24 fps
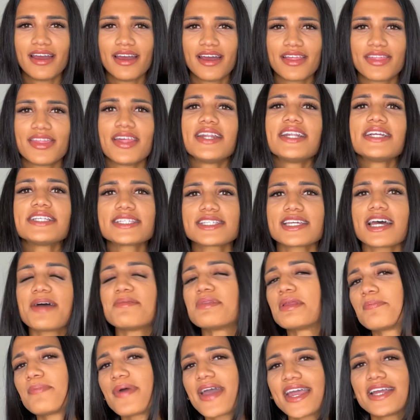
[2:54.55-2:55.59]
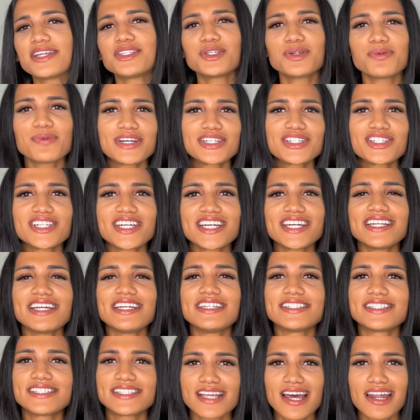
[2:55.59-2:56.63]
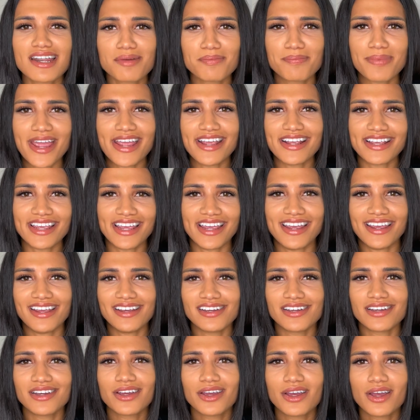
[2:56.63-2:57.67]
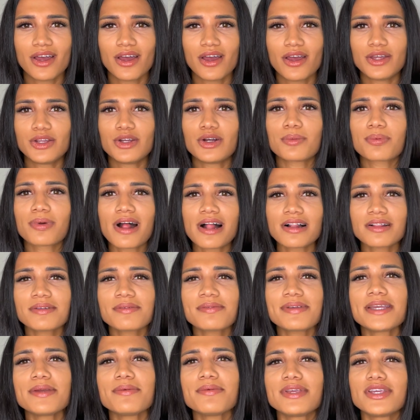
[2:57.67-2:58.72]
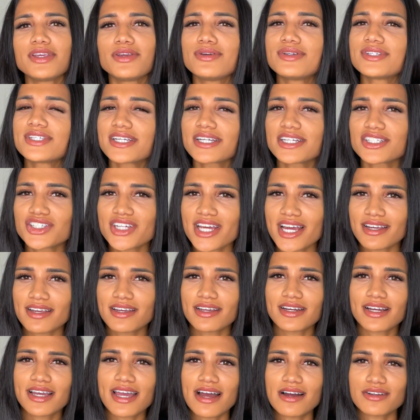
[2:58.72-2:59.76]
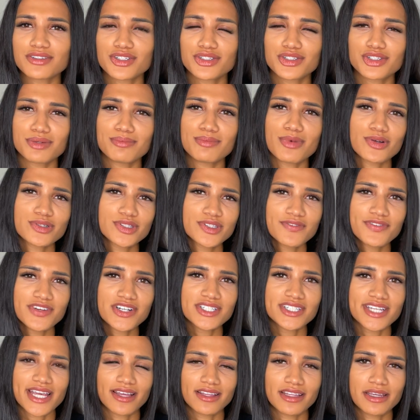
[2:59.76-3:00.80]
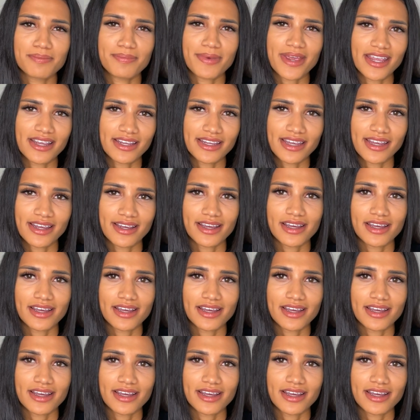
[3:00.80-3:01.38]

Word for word: Then it's time to pay tuition and set up banking. You'll probably be using a checking account to do most of your daily banking,